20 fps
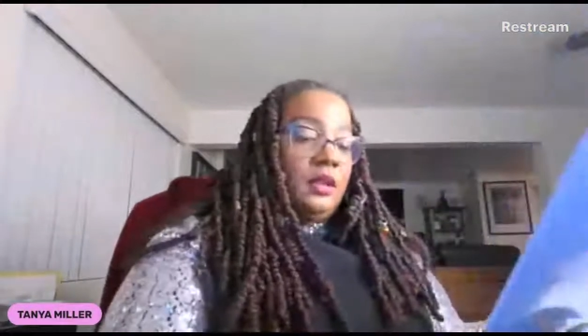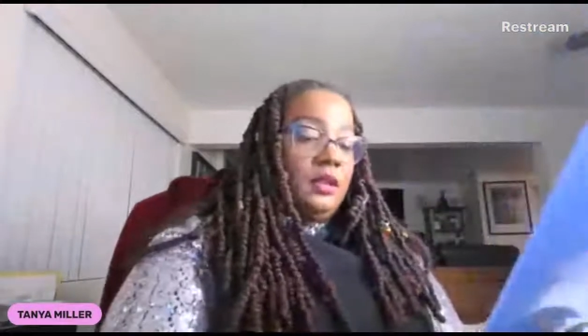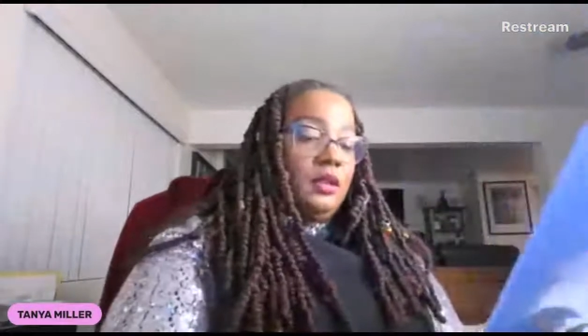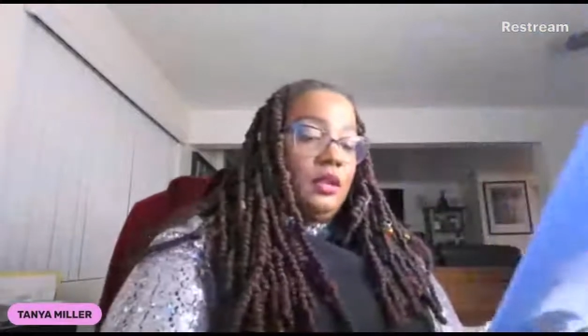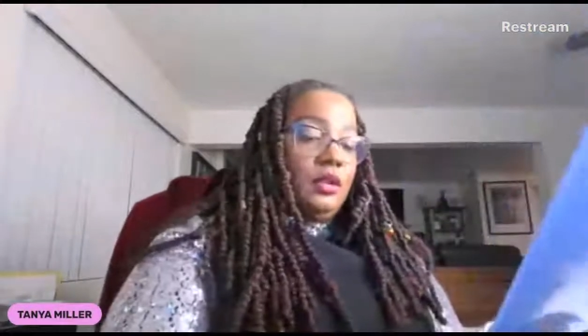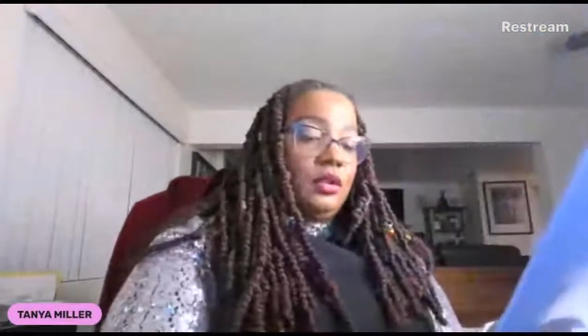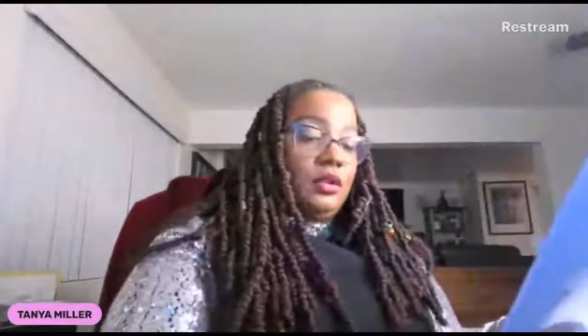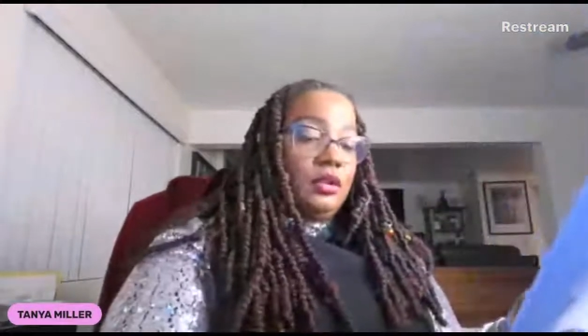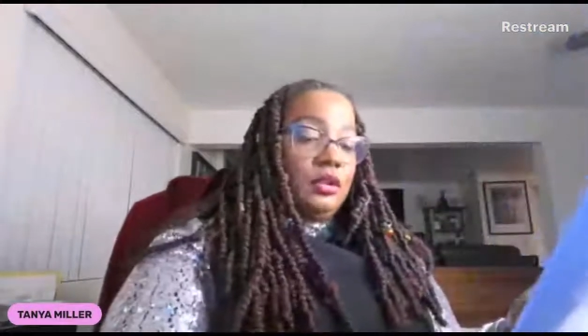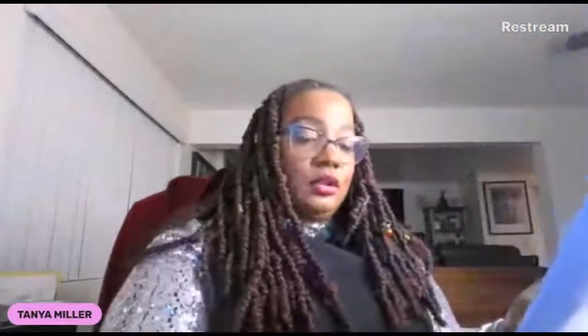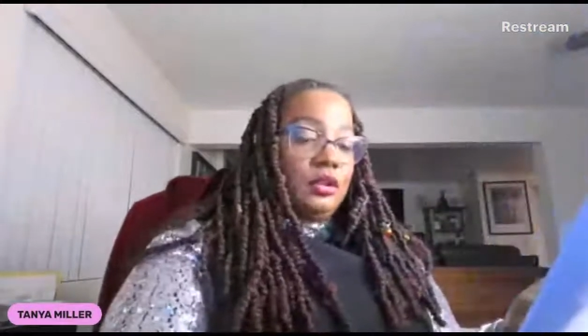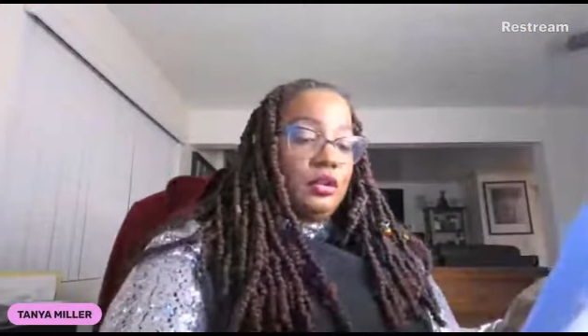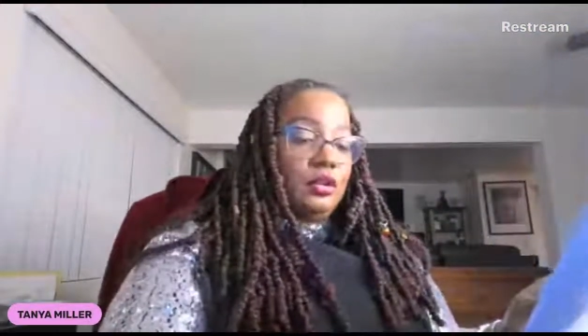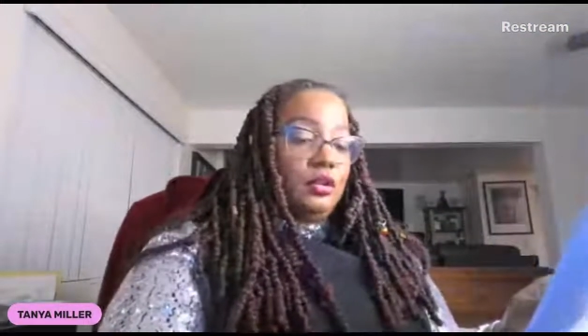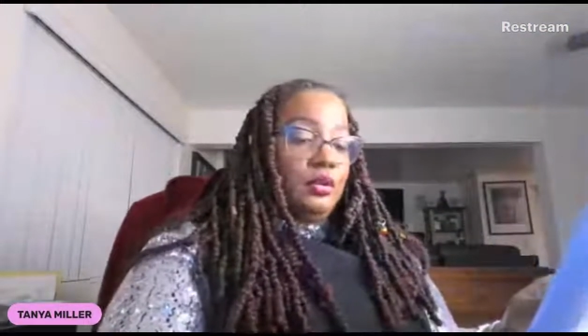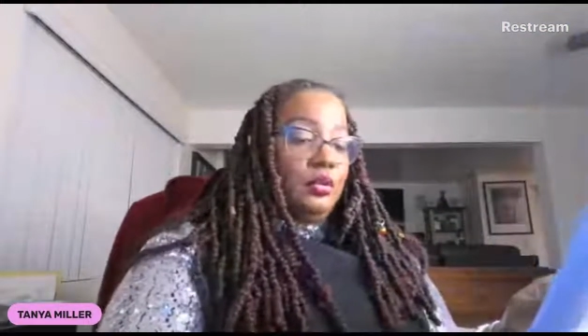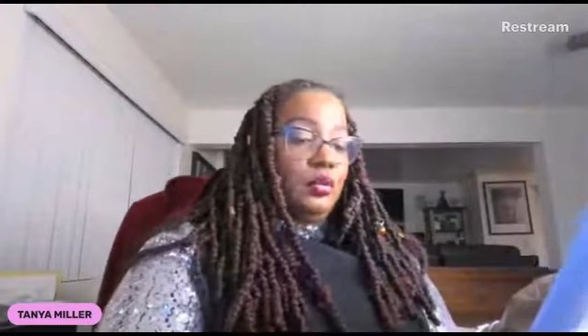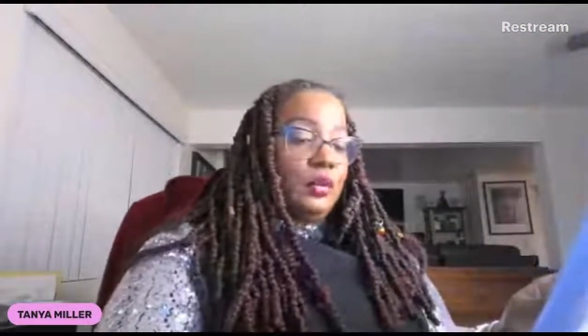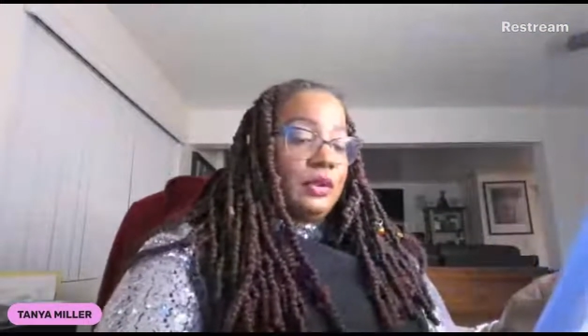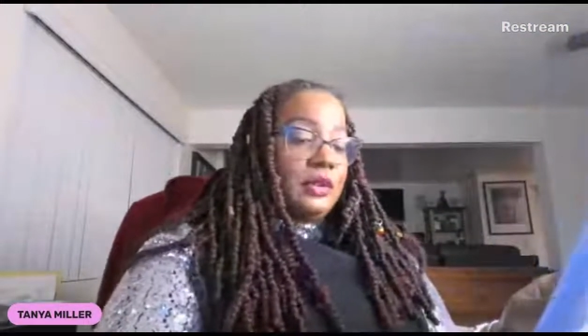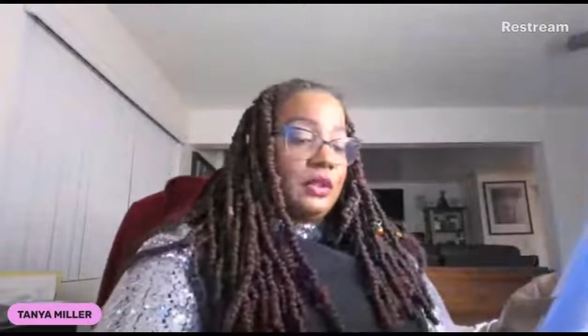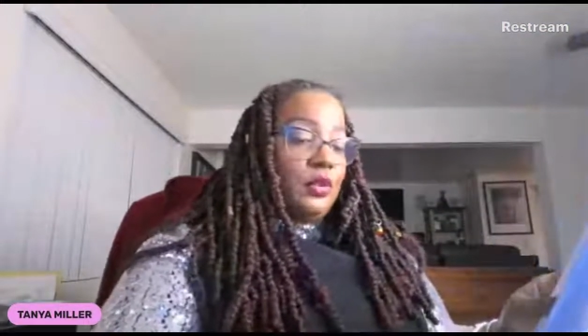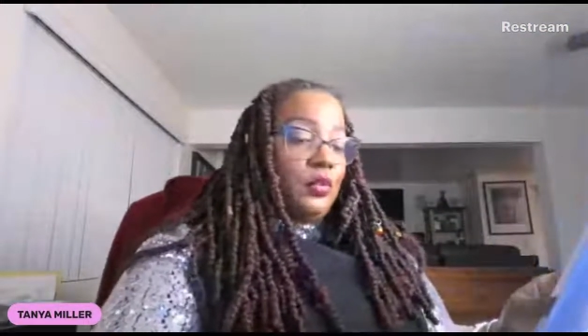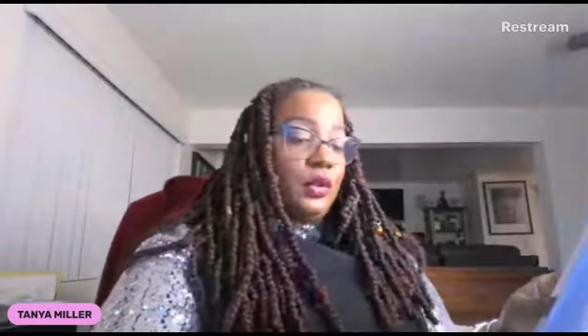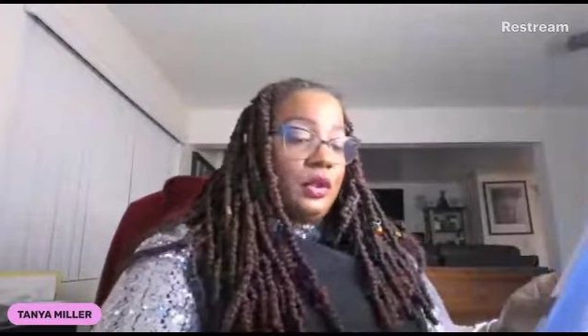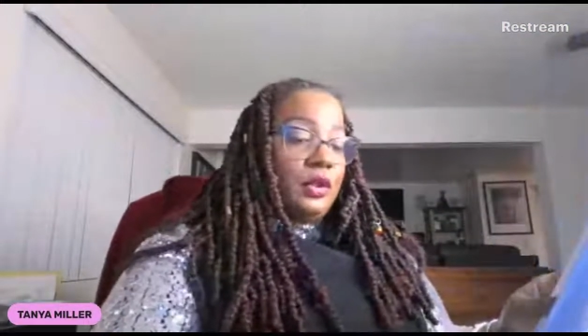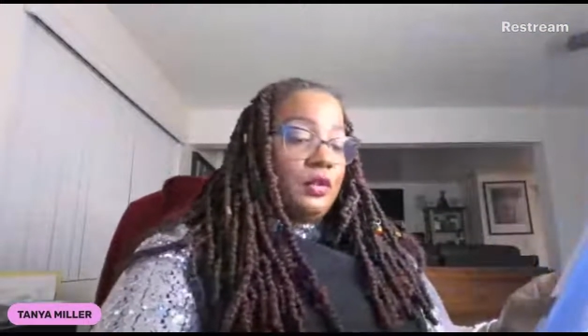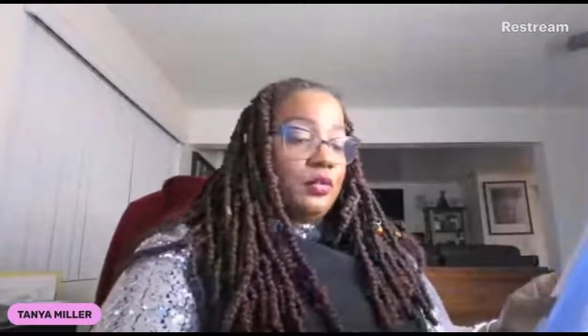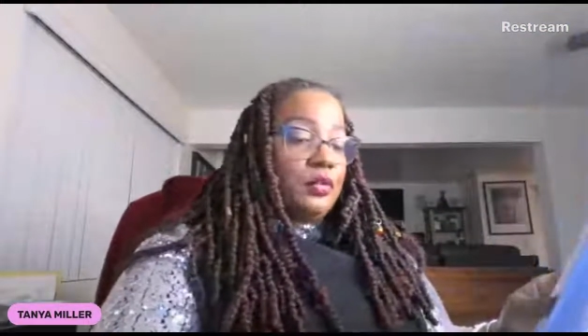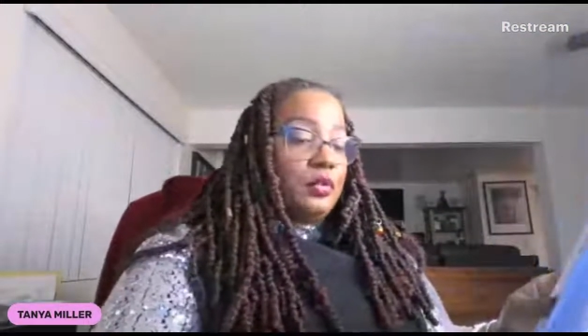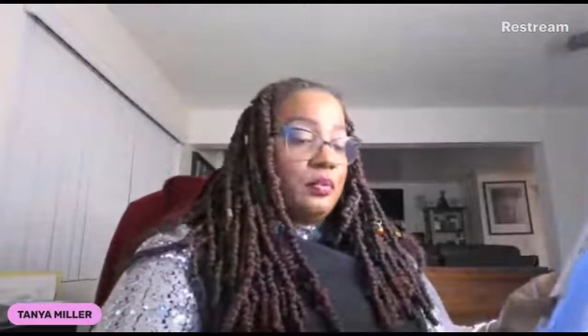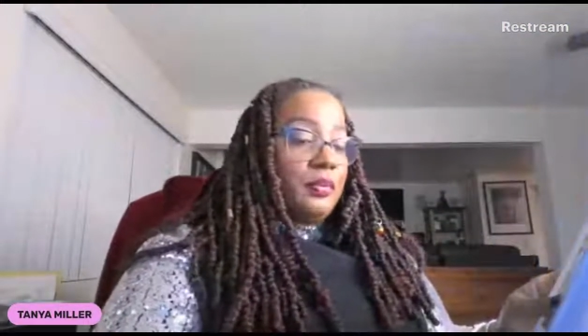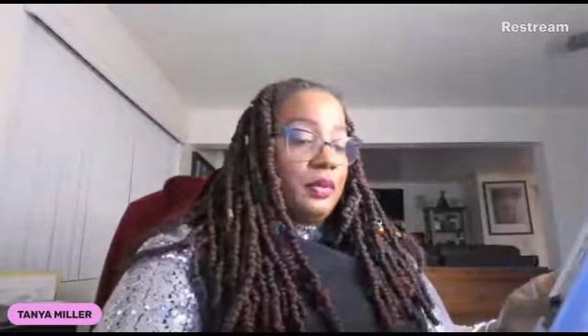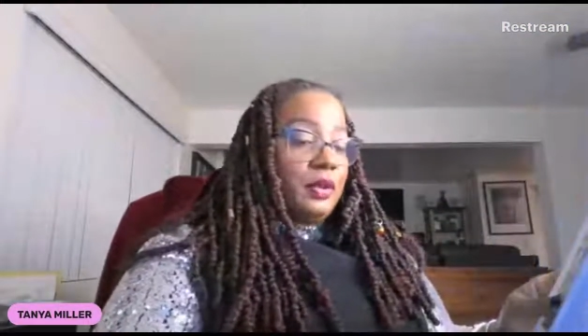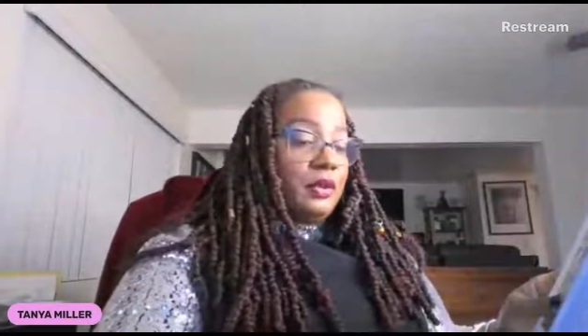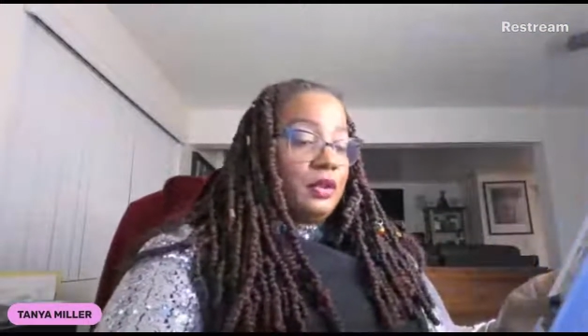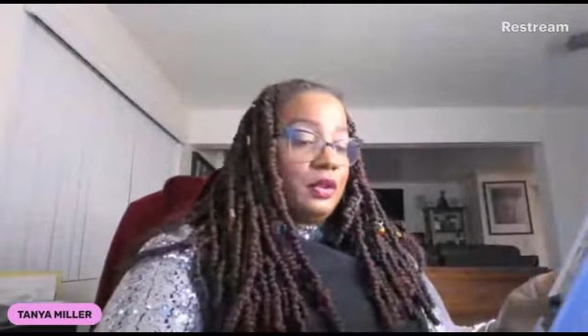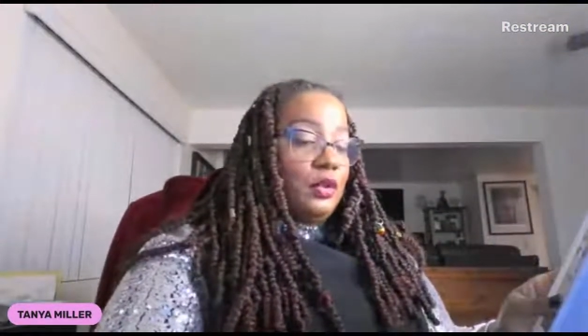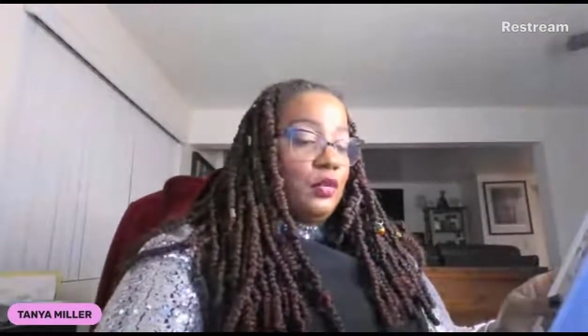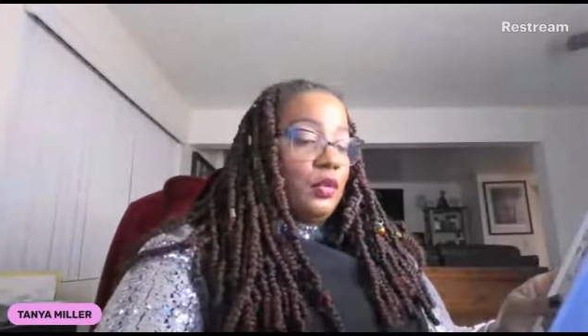The local school was a one-room
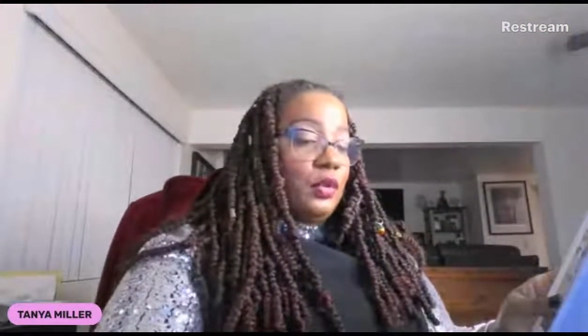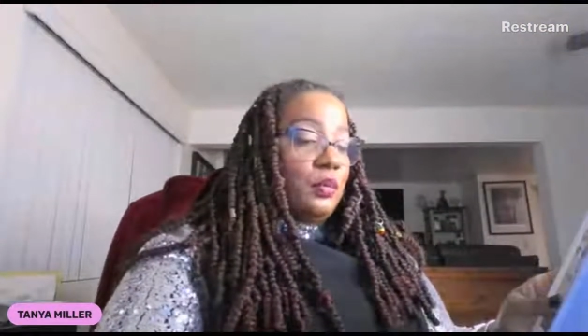building